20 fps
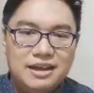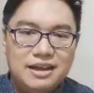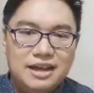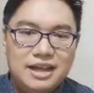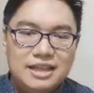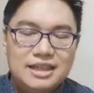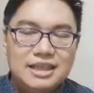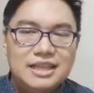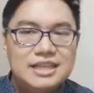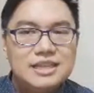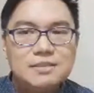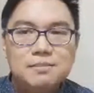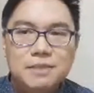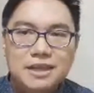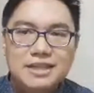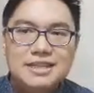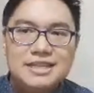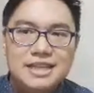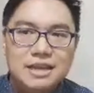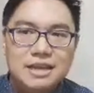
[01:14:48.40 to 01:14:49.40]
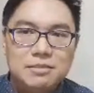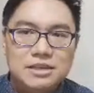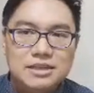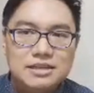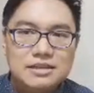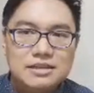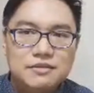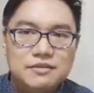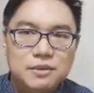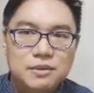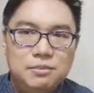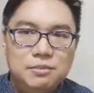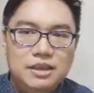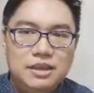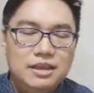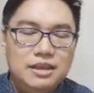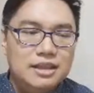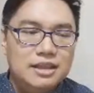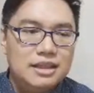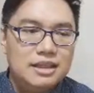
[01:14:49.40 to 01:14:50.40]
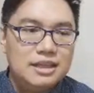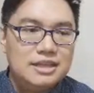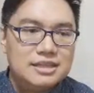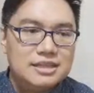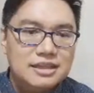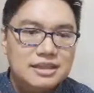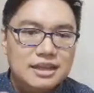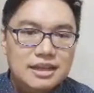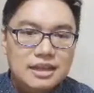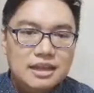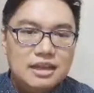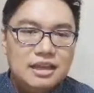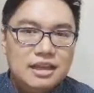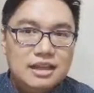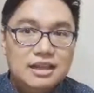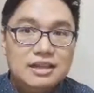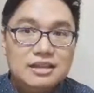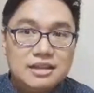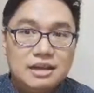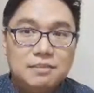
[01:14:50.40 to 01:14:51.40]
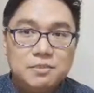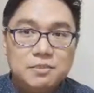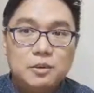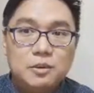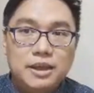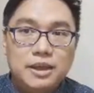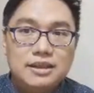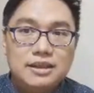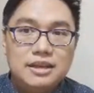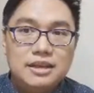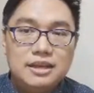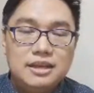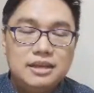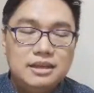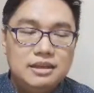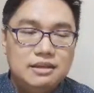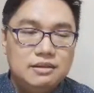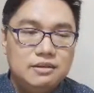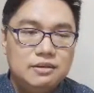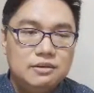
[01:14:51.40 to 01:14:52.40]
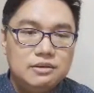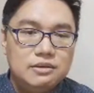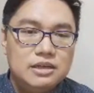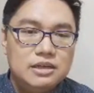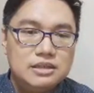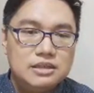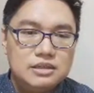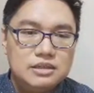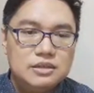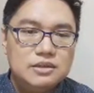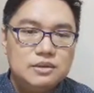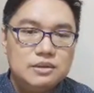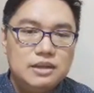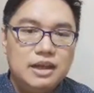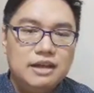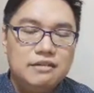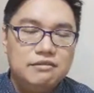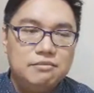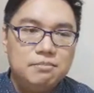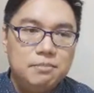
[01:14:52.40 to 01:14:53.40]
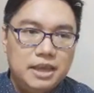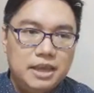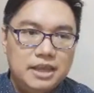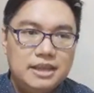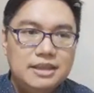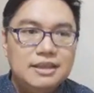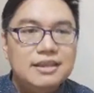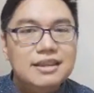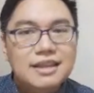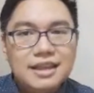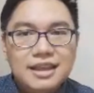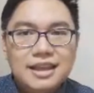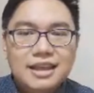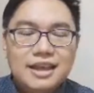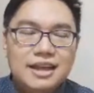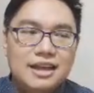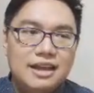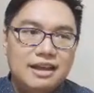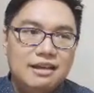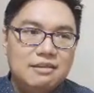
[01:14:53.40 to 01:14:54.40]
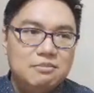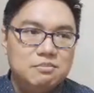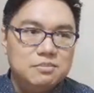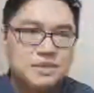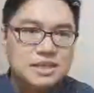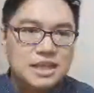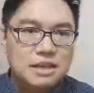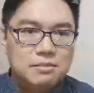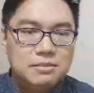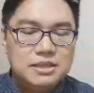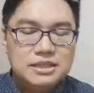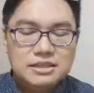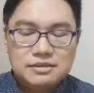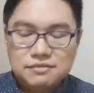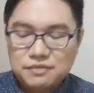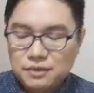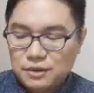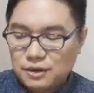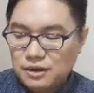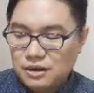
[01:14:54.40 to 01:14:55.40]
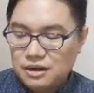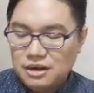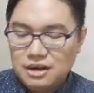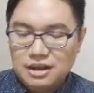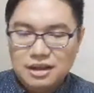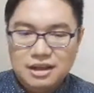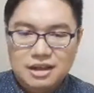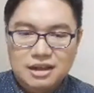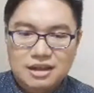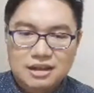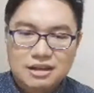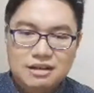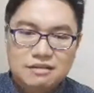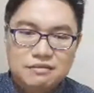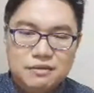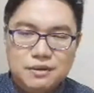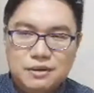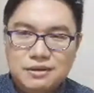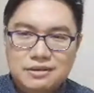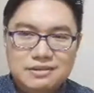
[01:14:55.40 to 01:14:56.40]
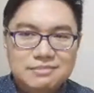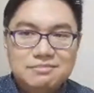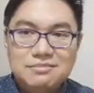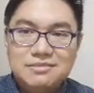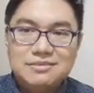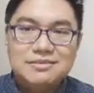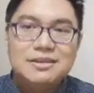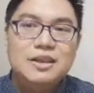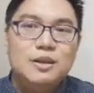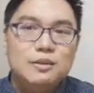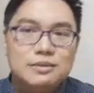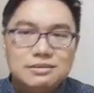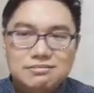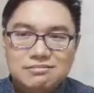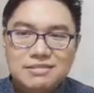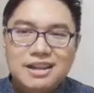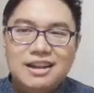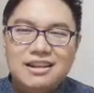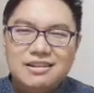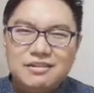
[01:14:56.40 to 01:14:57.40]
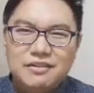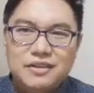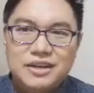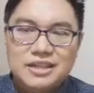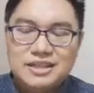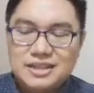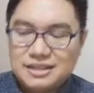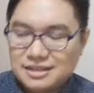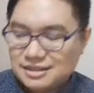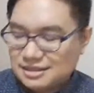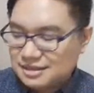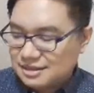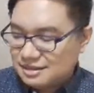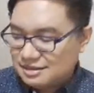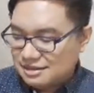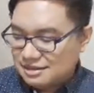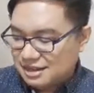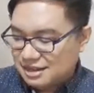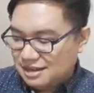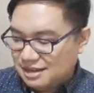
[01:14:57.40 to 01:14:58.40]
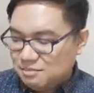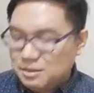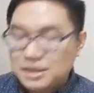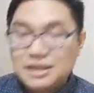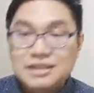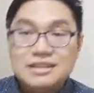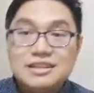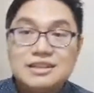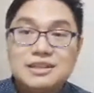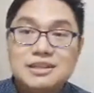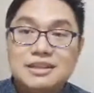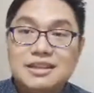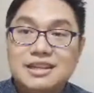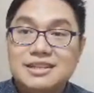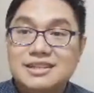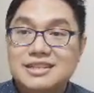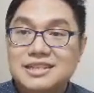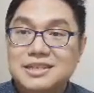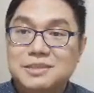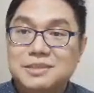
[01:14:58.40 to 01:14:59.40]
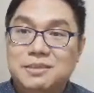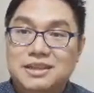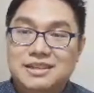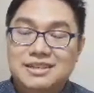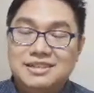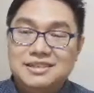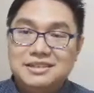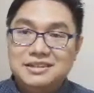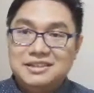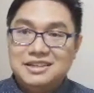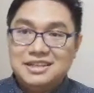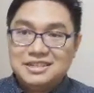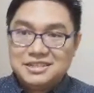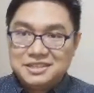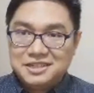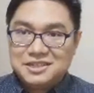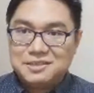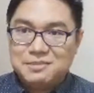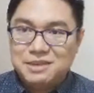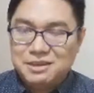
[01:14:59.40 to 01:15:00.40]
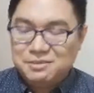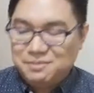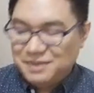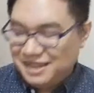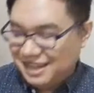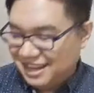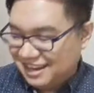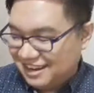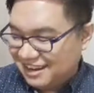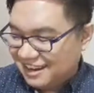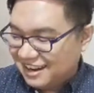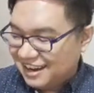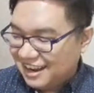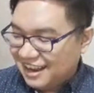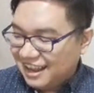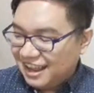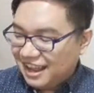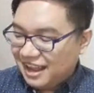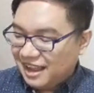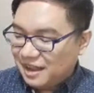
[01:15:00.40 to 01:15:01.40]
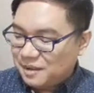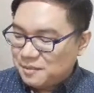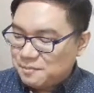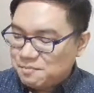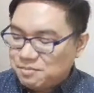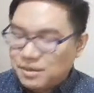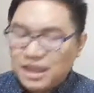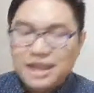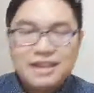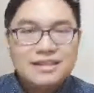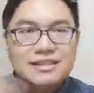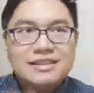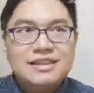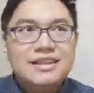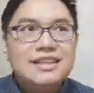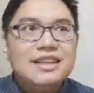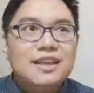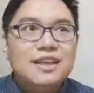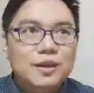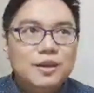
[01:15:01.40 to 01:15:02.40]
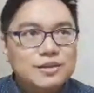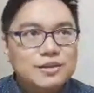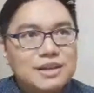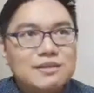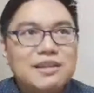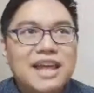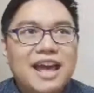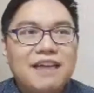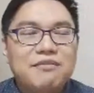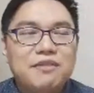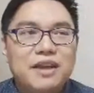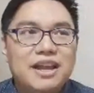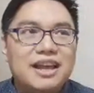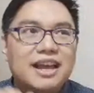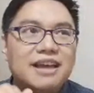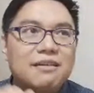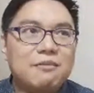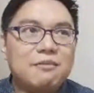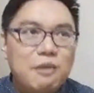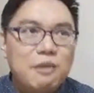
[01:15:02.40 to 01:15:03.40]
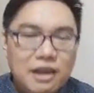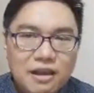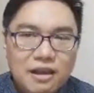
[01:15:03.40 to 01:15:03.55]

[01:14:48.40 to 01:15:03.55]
at least made semis for me, at least in the top 20. You know, she should have made semis for you know, a lot of reasons. But that's just me. That's just my opinion. And you know, South Africa